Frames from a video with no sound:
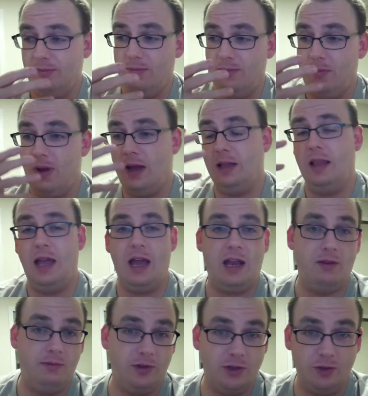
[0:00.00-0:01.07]
my lack
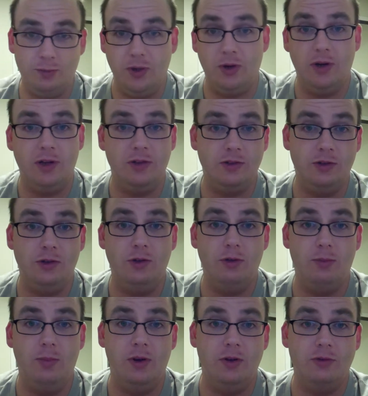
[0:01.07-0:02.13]
of experience in
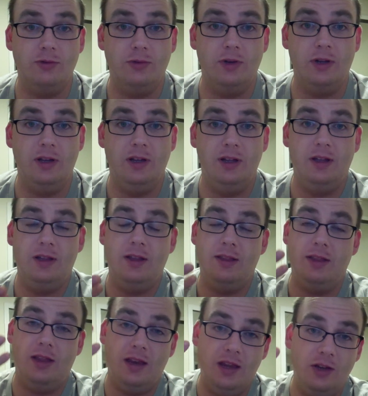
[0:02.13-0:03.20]
youth ministry,
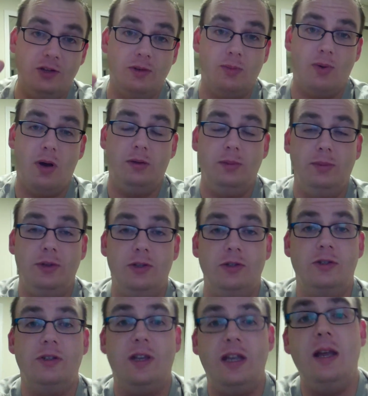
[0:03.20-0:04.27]
that he should probably
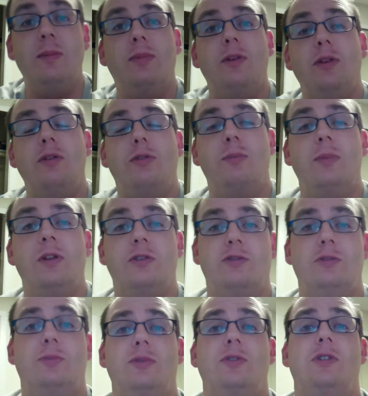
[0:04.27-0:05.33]
just keep the youth
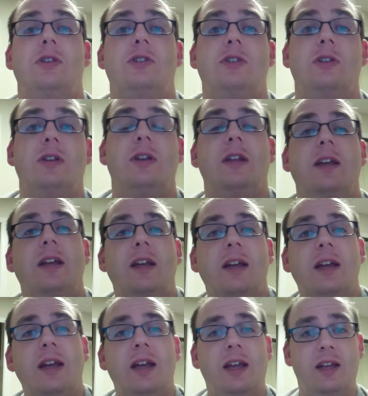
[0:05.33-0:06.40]
minister position,
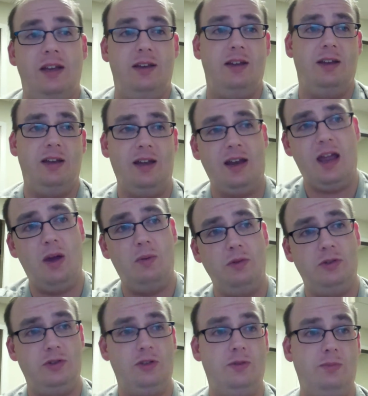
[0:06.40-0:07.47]
and uh, and I
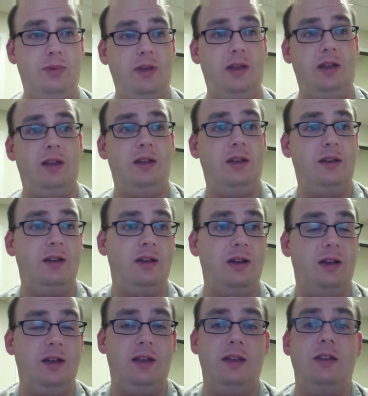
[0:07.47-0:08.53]
would just be
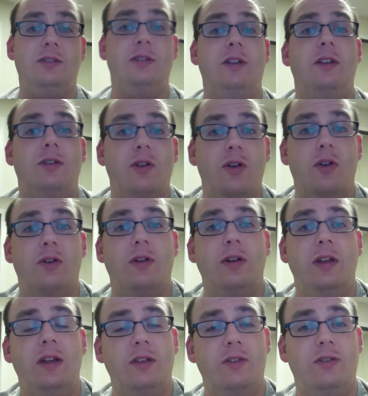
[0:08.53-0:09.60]
uh, his intern
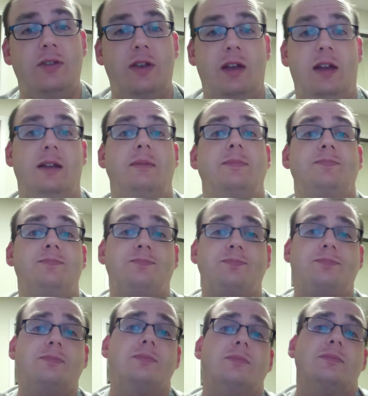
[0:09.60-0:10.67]
instead.
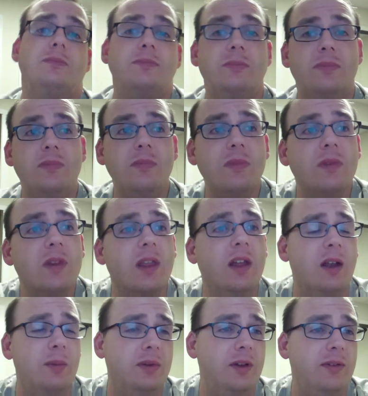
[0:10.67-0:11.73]

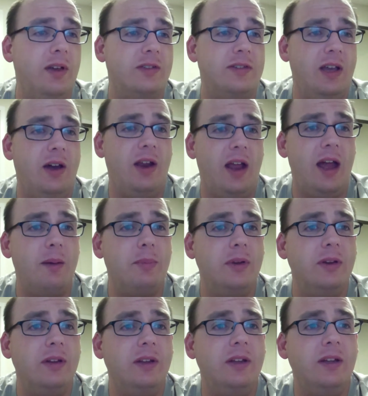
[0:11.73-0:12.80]
And I believe that's how it
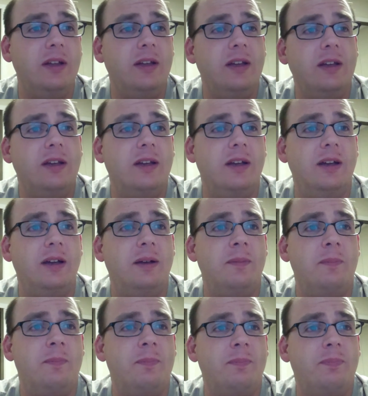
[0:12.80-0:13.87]
happened.
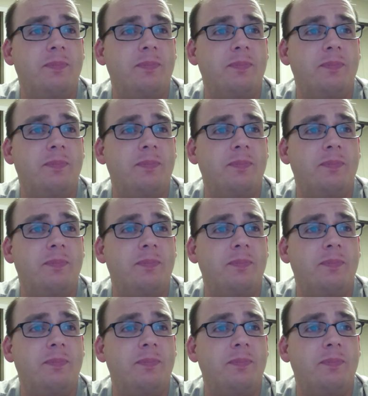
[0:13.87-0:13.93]
Um,